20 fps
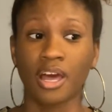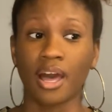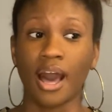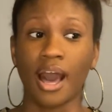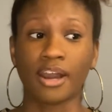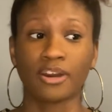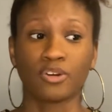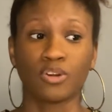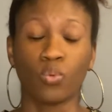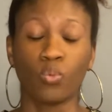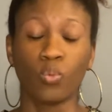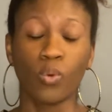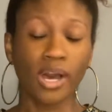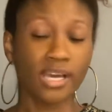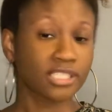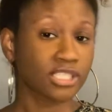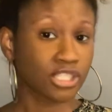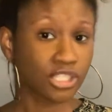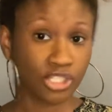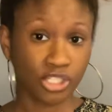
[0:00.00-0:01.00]
I don't know
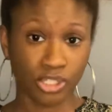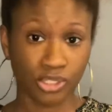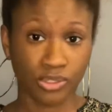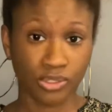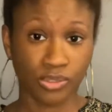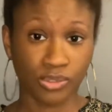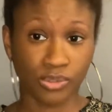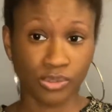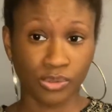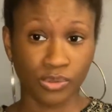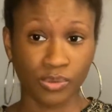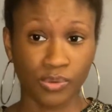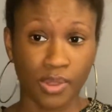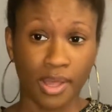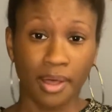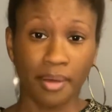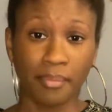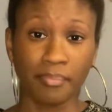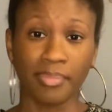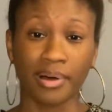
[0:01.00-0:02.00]
what to do.
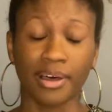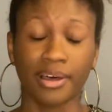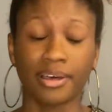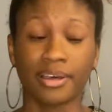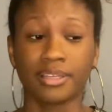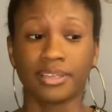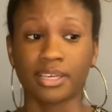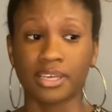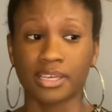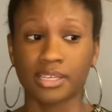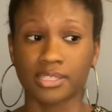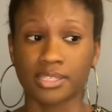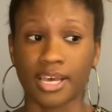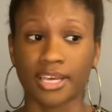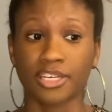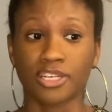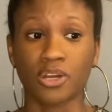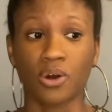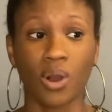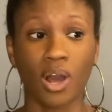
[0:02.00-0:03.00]
But Link is
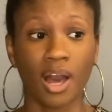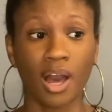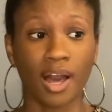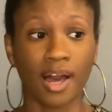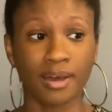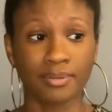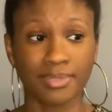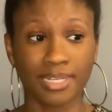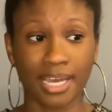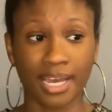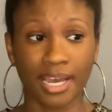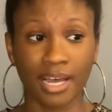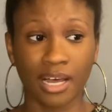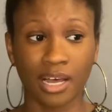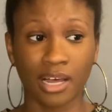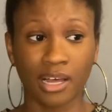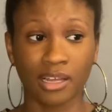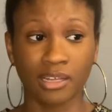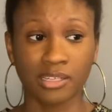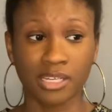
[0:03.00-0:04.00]
like, calm
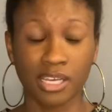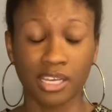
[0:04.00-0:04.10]
down.